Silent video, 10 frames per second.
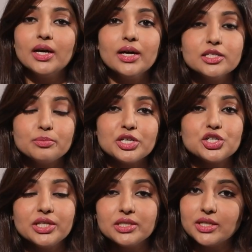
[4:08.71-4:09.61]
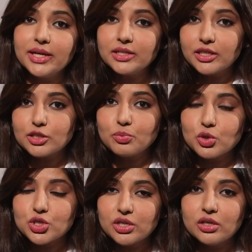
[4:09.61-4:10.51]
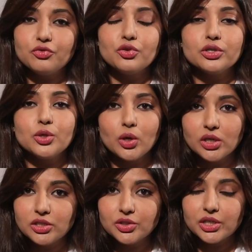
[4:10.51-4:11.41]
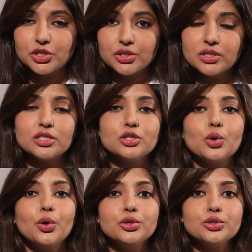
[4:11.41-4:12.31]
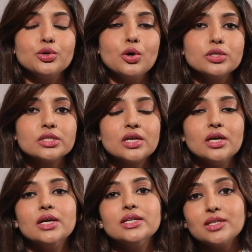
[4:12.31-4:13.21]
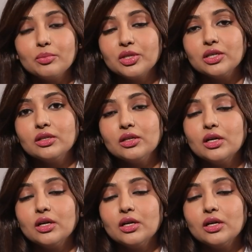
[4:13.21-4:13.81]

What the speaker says: especially direct exposure for longer durations, you're going to cause something